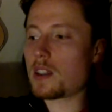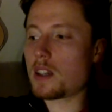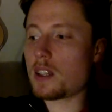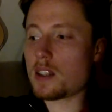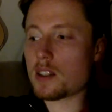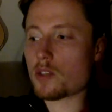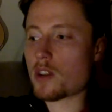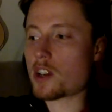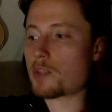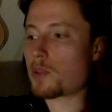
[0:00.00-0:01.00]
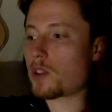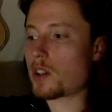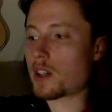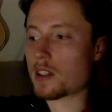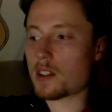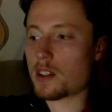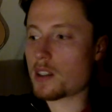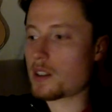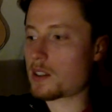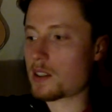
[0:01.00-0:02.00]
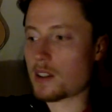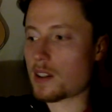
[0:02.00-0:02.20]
is a trash product. It is,